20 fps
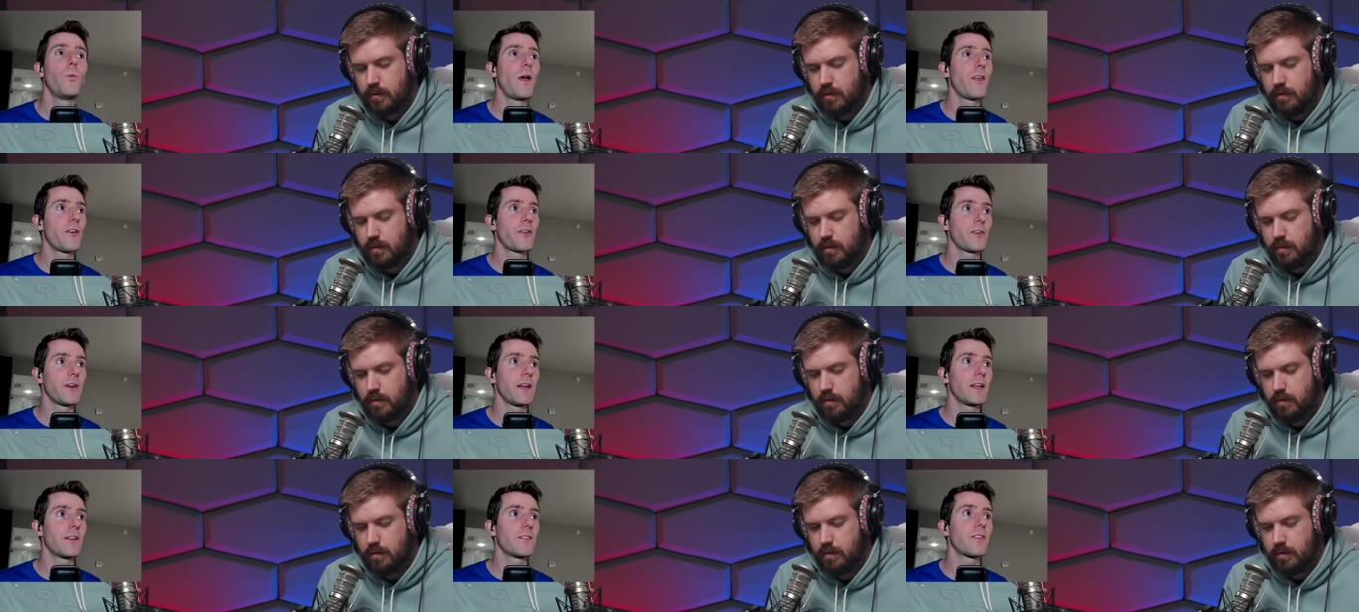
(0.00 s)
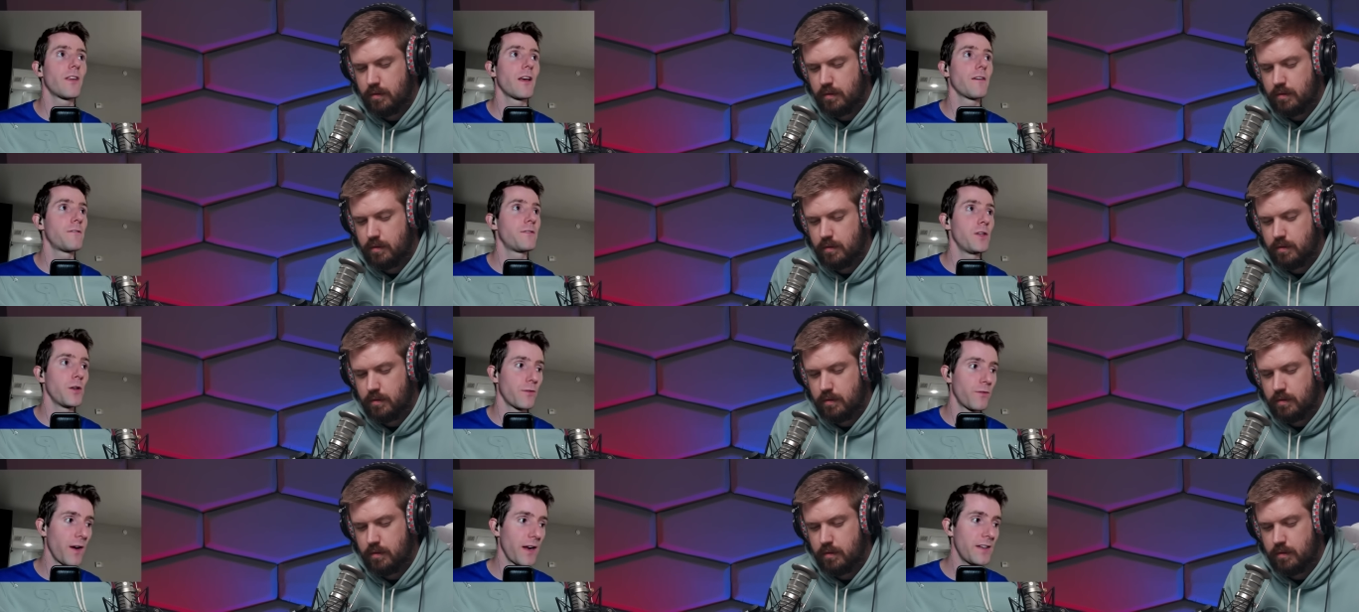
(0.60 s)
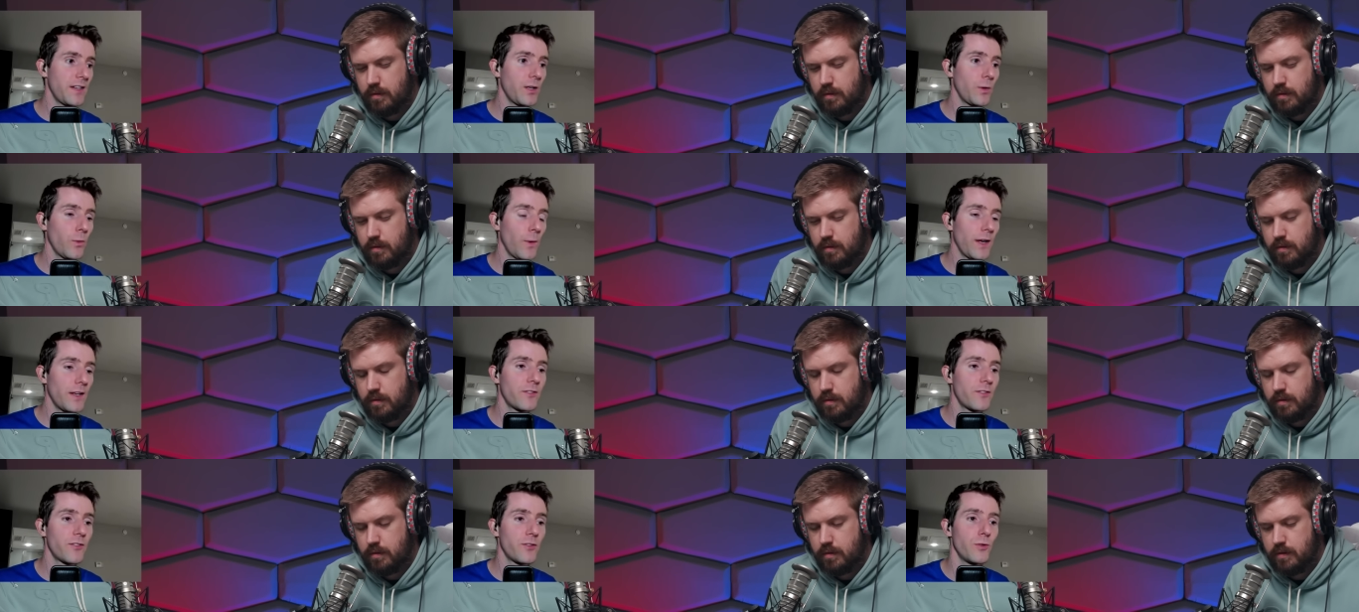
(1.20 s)
Speaker 1: whether it's you know finding
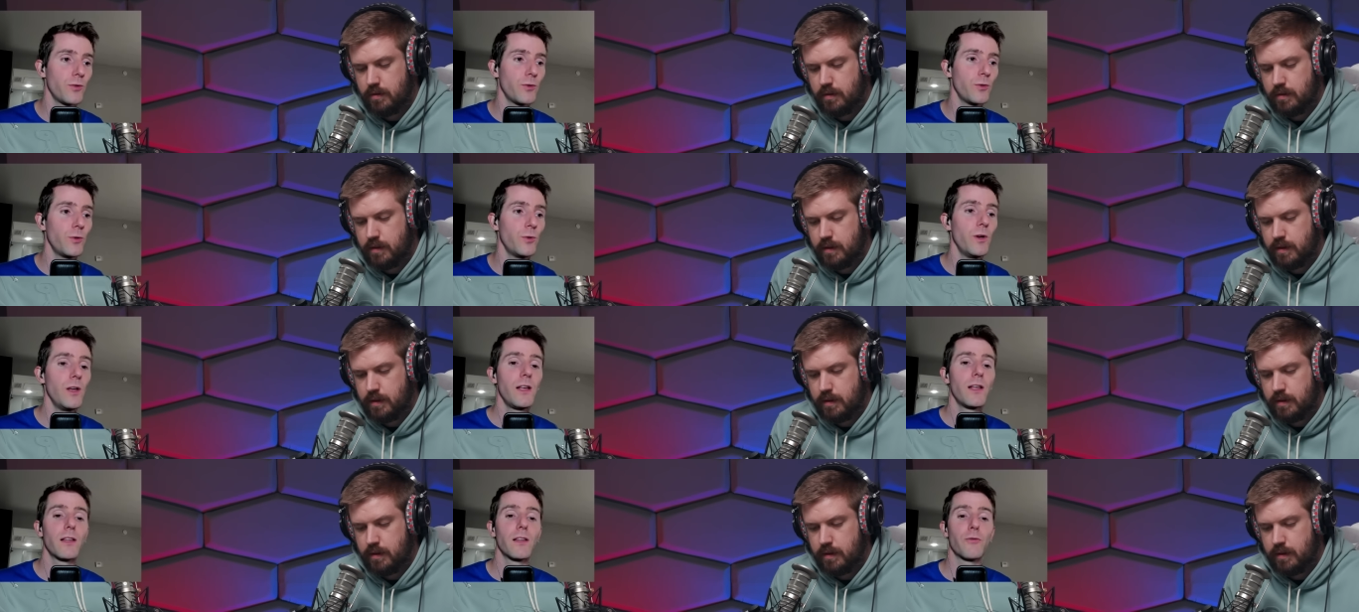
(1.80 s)
ways to